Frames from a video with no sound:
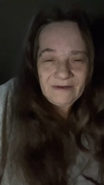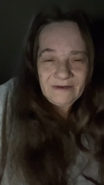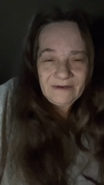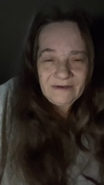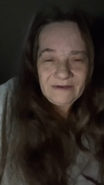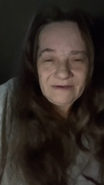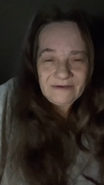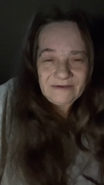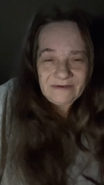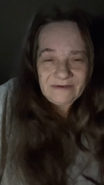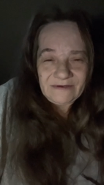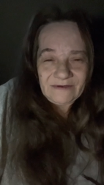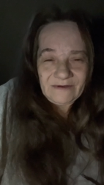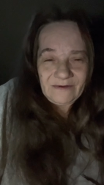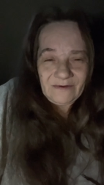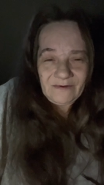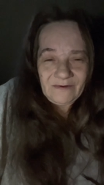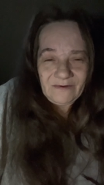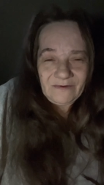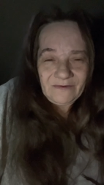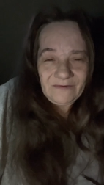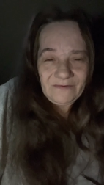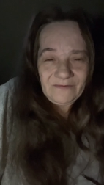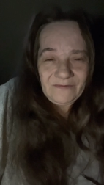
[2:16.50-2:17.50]

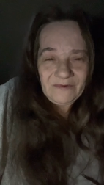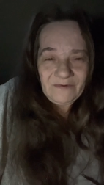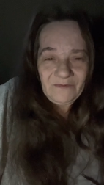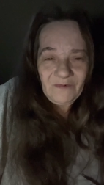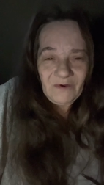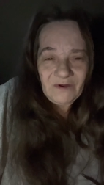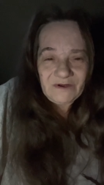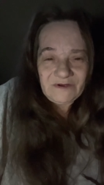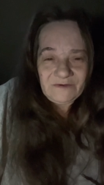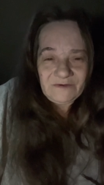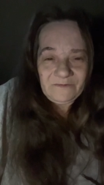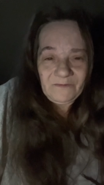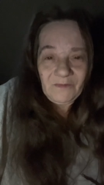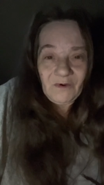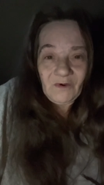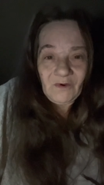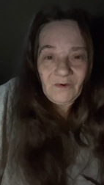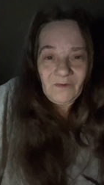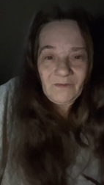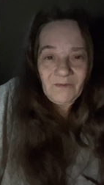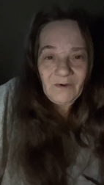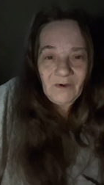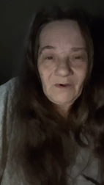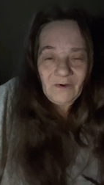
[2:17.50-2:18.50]
So we watched
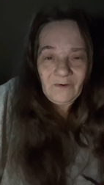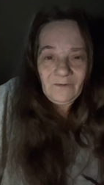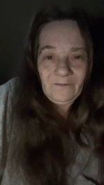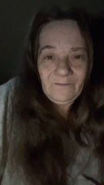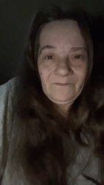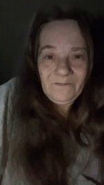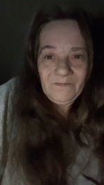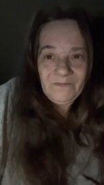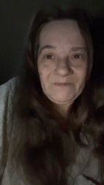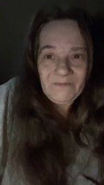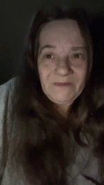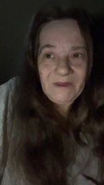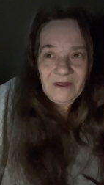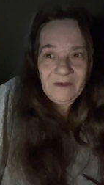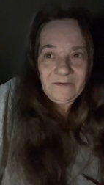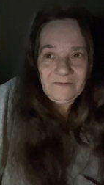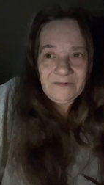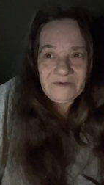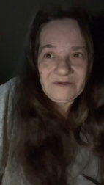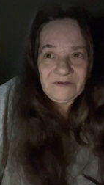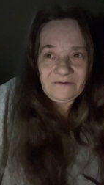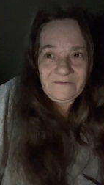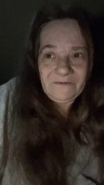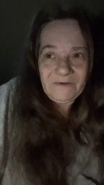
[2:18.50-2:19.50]
Bobo. That
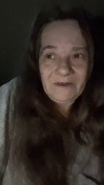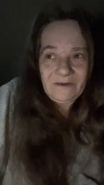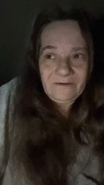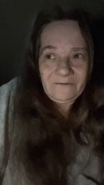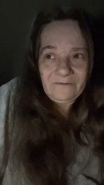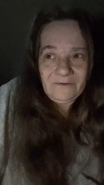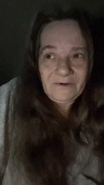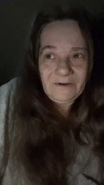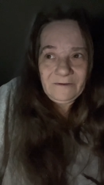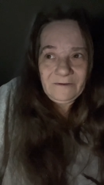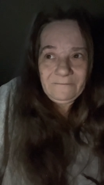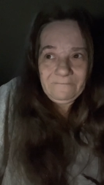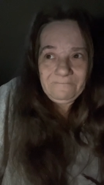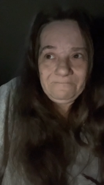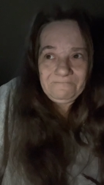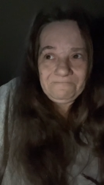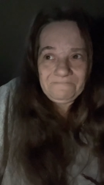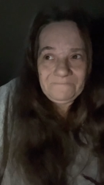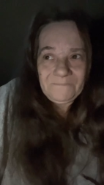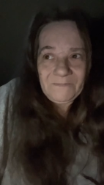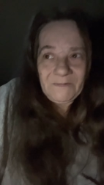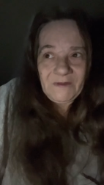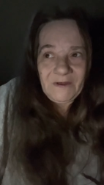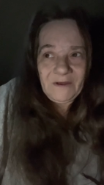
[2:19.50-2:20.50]
was a favorite.
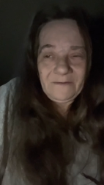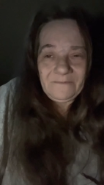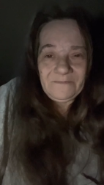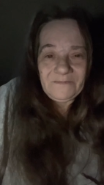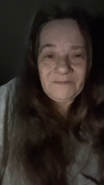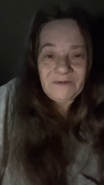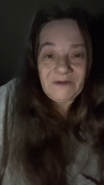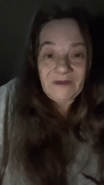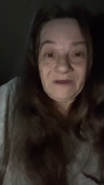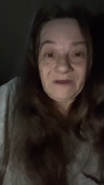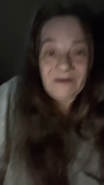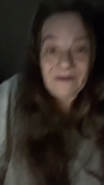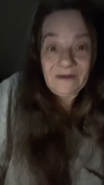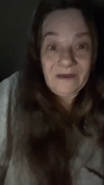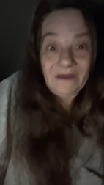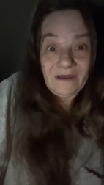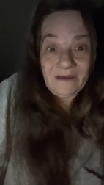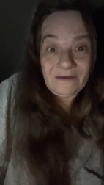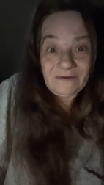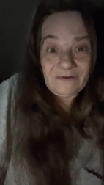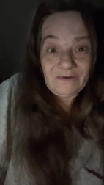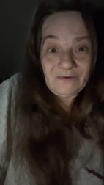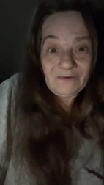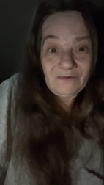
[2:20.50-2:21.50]
Um,
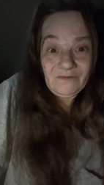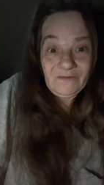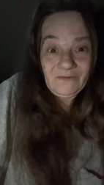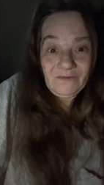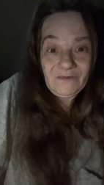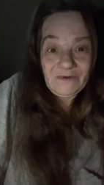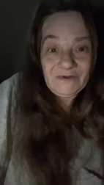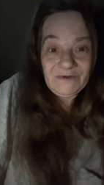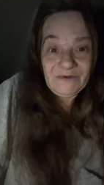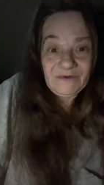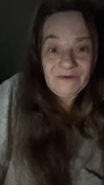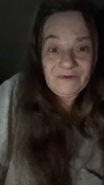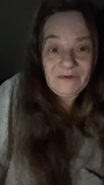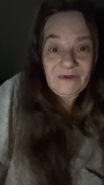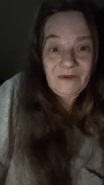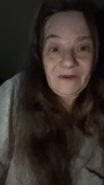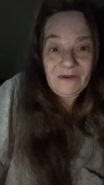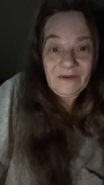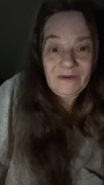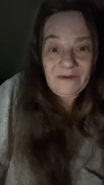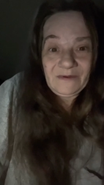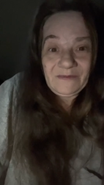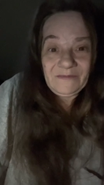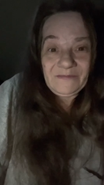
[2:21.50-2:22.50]
Keanu was
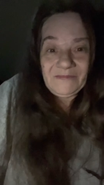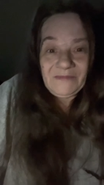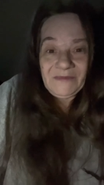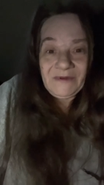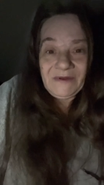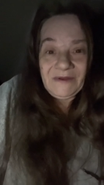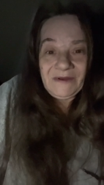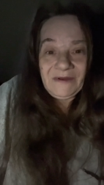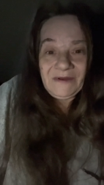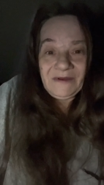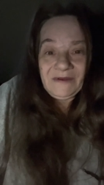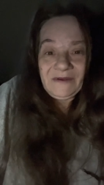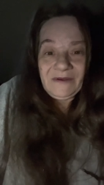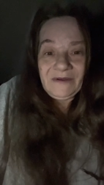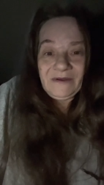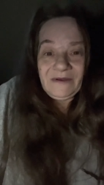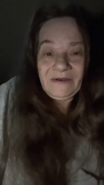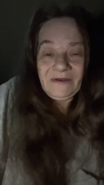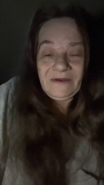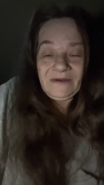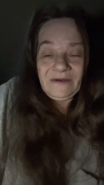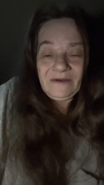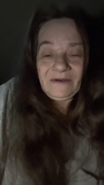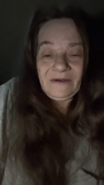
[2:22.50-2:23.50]
um,
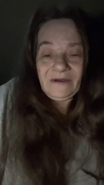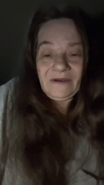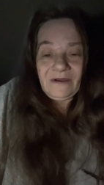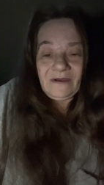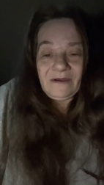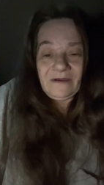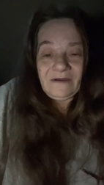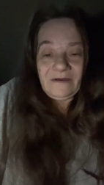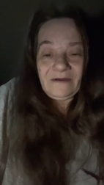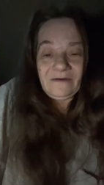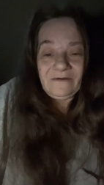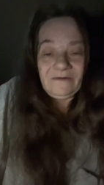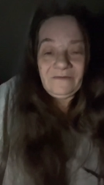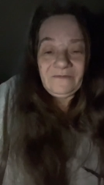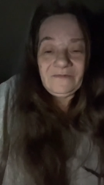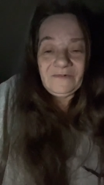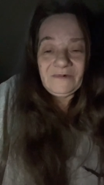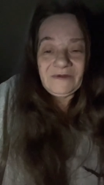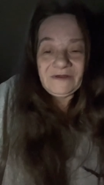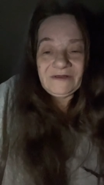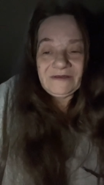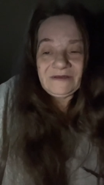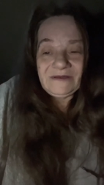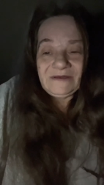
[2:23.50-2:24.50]
uh, a
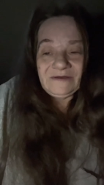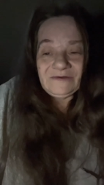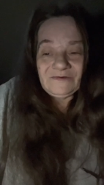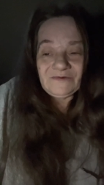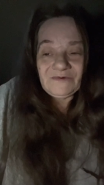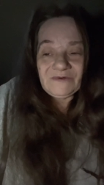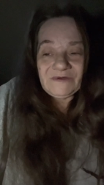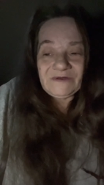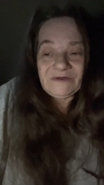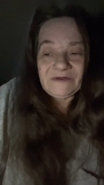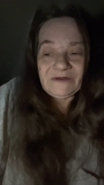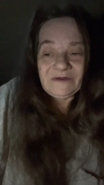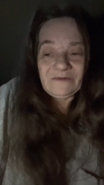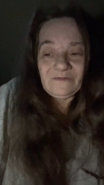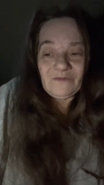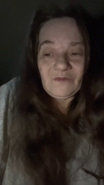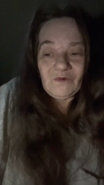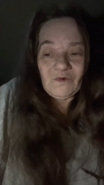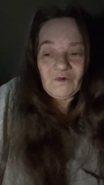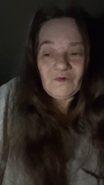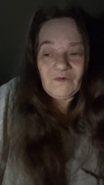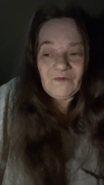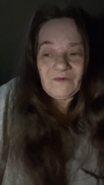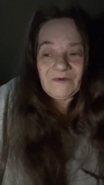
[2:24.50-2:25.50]
really interesting
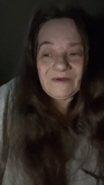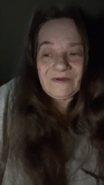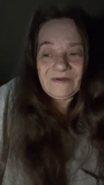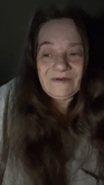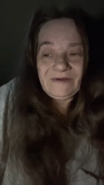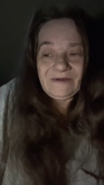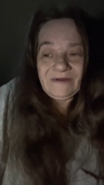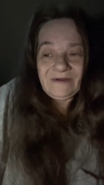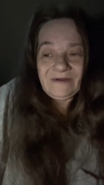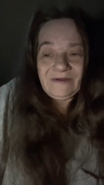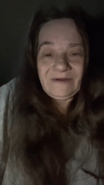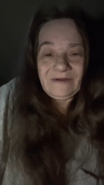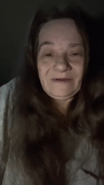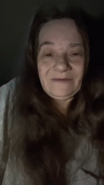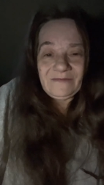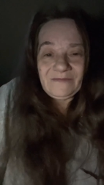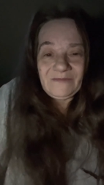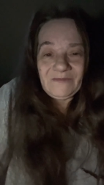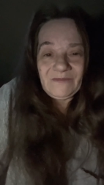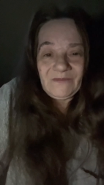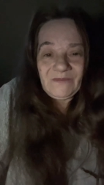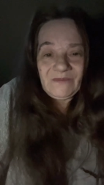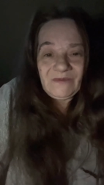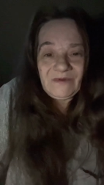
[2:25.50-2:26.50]
movie.
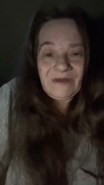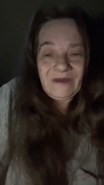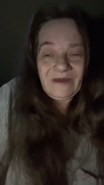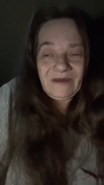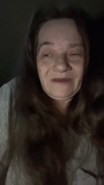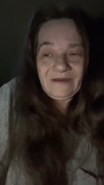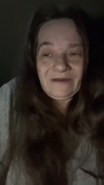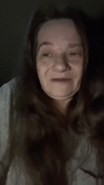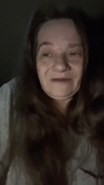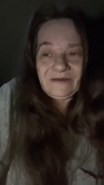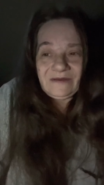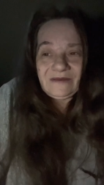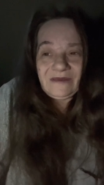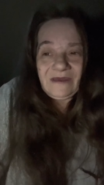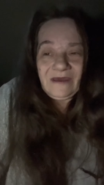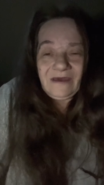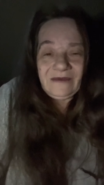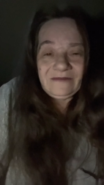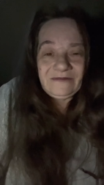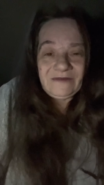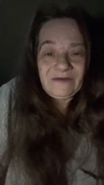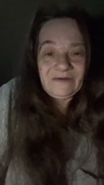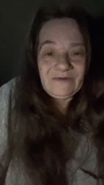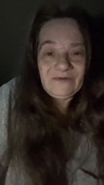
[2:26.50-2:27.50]
Um, had a
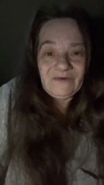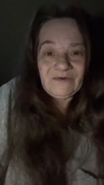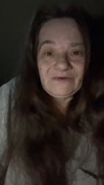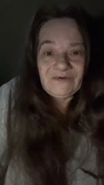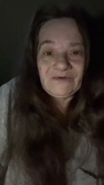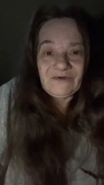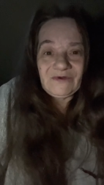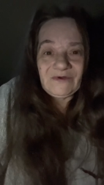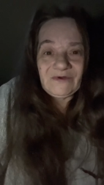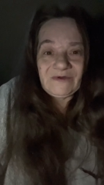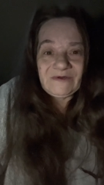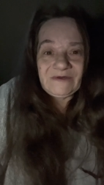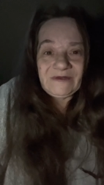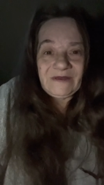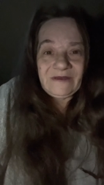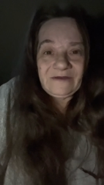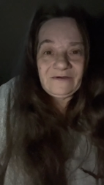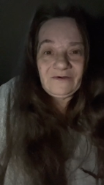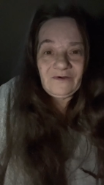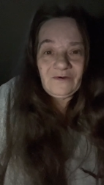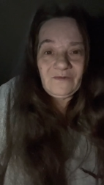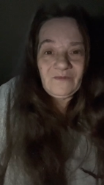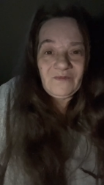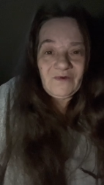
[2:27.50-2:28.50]
cat that looked just like
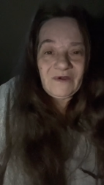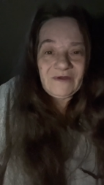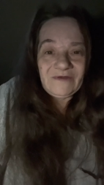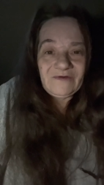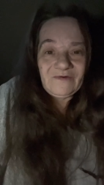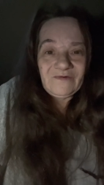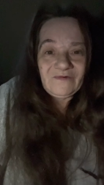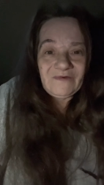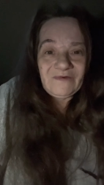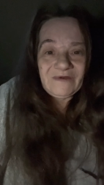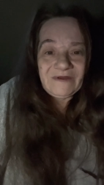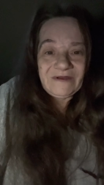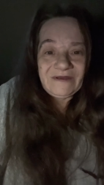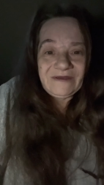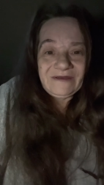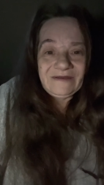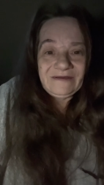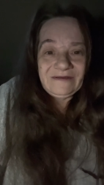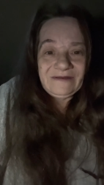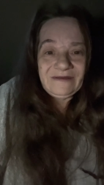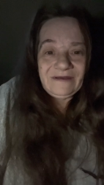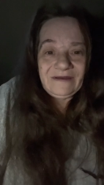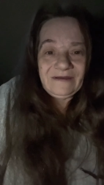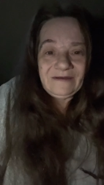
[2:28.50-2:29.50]
her brother in it.
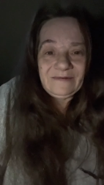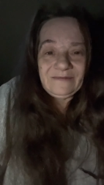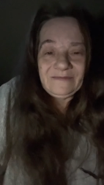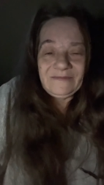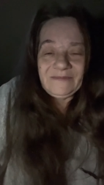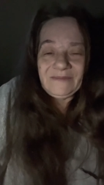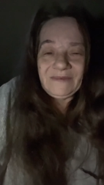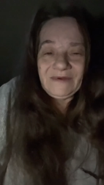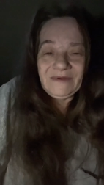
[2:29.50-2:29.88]
Um,